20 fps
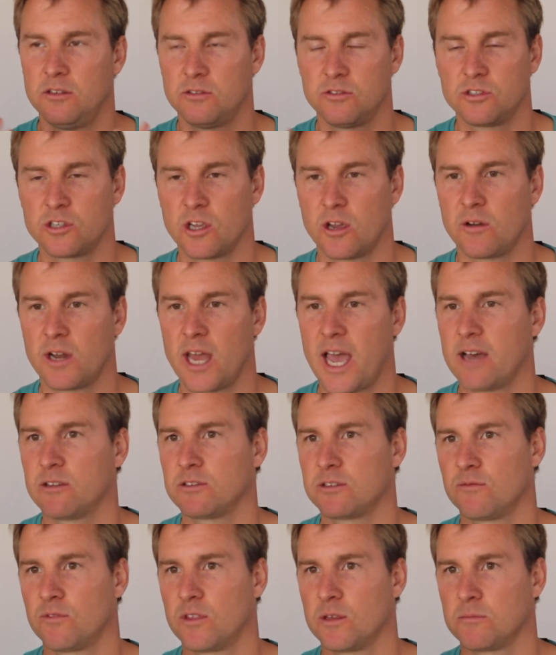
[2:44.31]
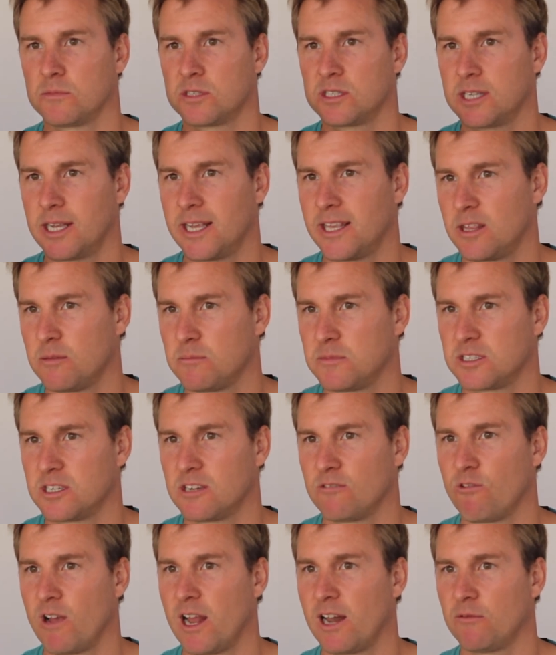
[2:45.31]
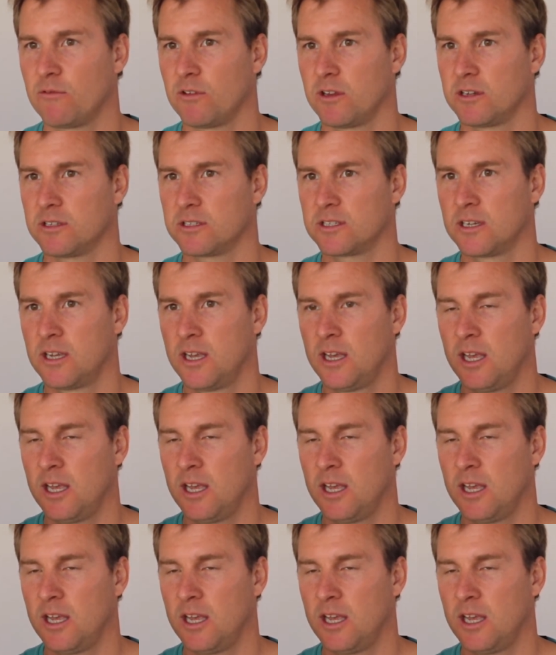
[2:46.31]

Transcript: zone out of them, see them as irrelevant.